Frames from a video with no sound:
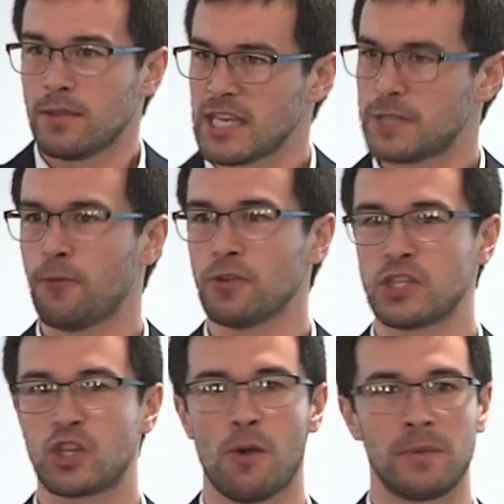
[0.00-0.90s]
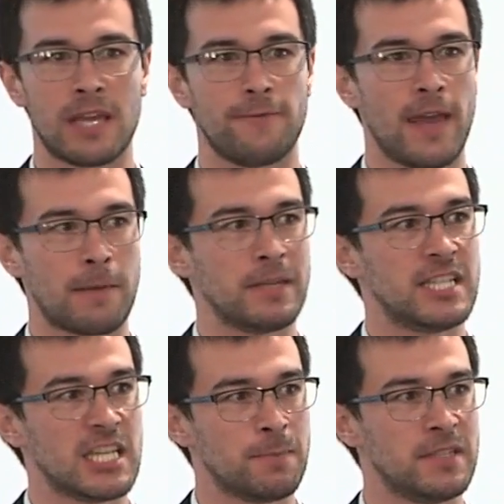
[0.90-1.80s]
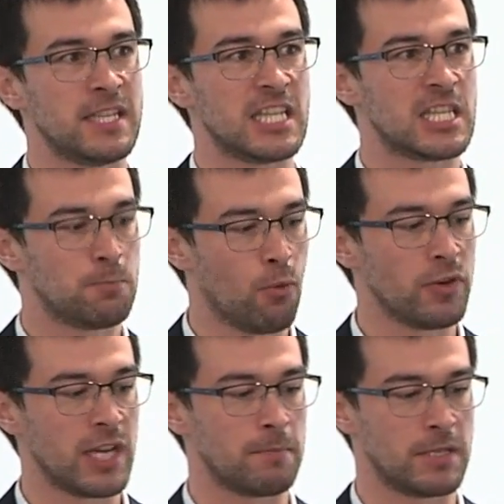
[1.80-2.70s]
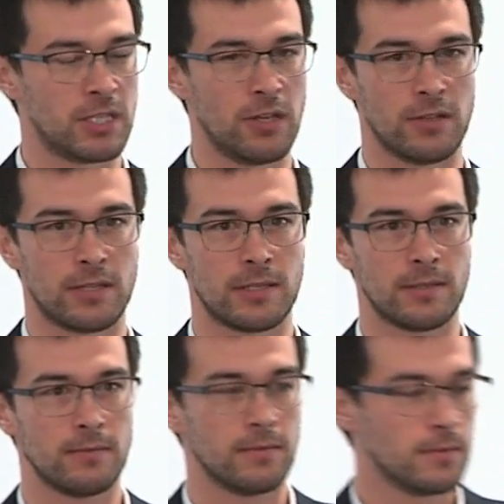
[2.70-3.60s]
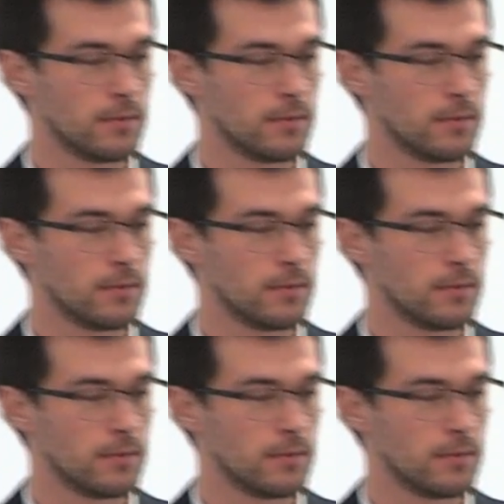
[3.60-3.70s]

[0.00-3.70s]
These forces commonly affect participants in sporting pursuits.